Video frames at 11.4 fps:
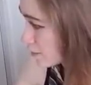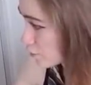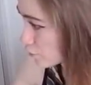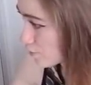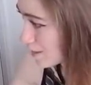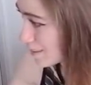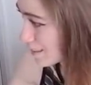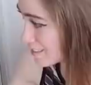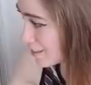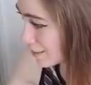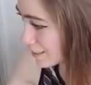You've made
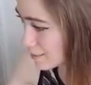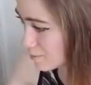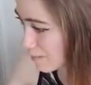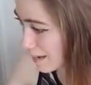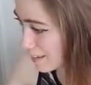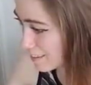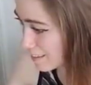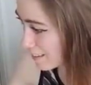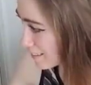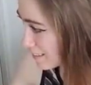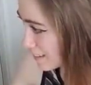that sound like it's a bad
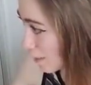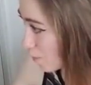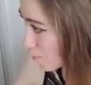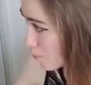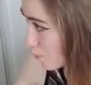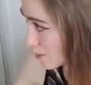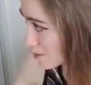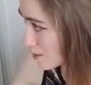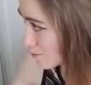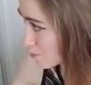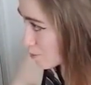thing, and now I'm focused
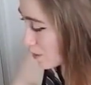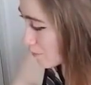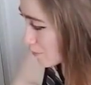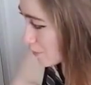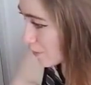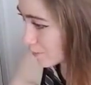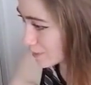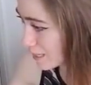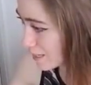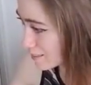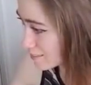on trying to figure out what
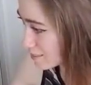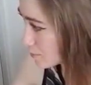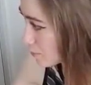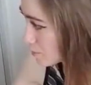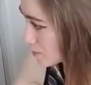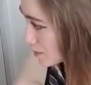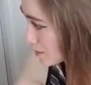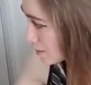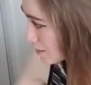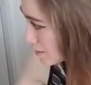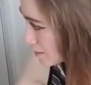that is as opposed to anything